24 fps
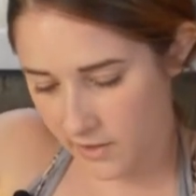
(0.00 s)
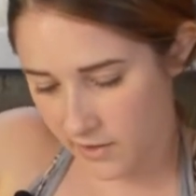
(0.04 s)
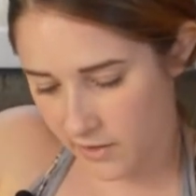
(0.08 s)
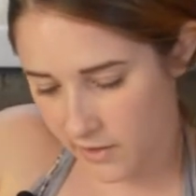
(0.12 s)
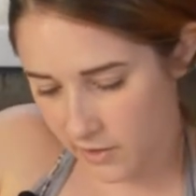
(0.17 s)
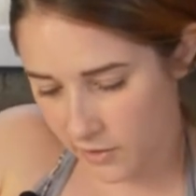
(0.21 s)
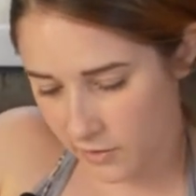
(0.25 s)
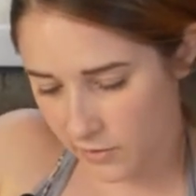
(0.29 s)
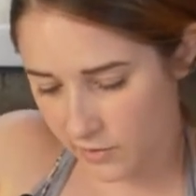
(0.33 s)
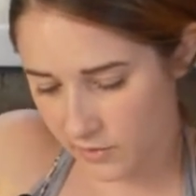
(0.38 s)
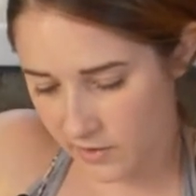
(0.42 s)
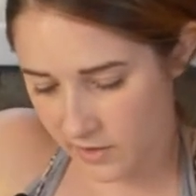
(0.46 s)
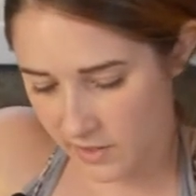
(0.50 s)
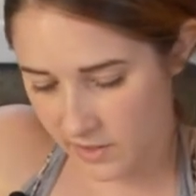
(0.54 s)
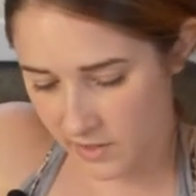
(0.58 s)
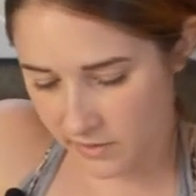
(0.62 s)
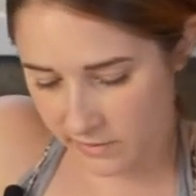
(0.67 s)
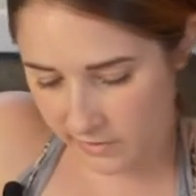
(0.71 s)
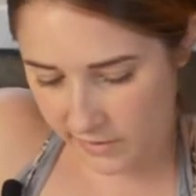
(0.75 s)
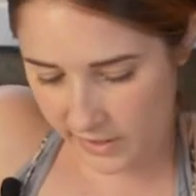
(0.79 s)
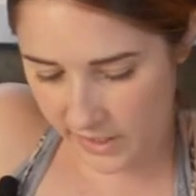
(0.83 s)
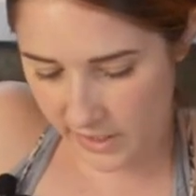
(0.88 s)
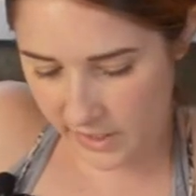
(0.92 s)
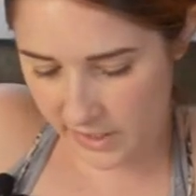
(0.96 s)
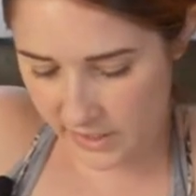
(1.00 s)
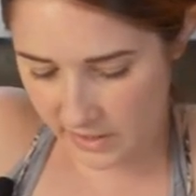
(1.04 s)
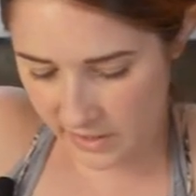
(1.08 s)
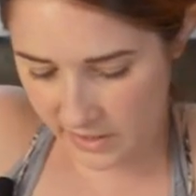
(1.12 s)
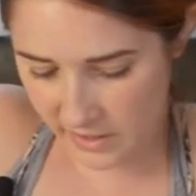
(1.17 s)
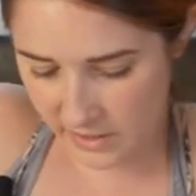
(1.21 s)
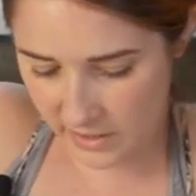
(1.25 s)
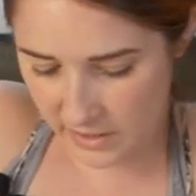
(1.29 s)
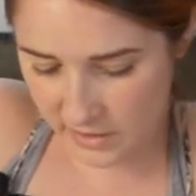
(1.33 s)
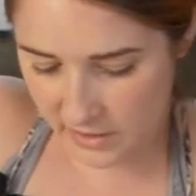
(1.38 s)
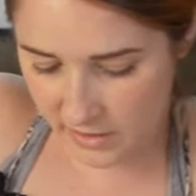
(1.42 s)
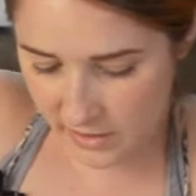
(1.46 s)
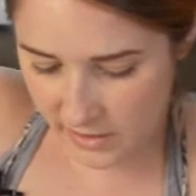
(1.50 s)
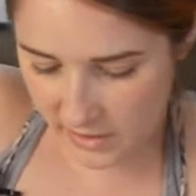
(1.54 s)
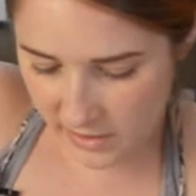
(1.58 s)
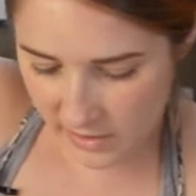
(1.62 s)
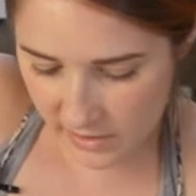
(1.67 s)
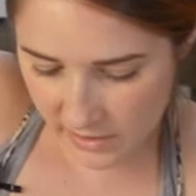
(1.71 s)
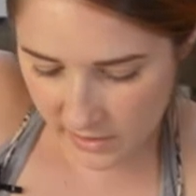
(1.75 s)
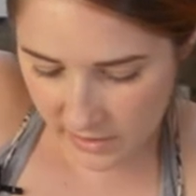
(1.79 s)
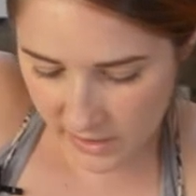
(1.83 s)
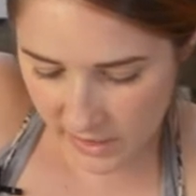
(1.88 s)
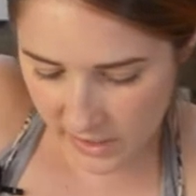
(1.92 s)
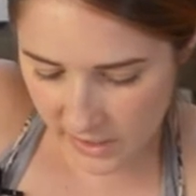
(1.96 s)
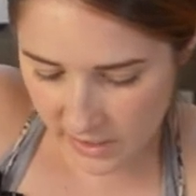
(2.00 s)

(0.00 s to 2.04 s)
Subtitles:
those devices.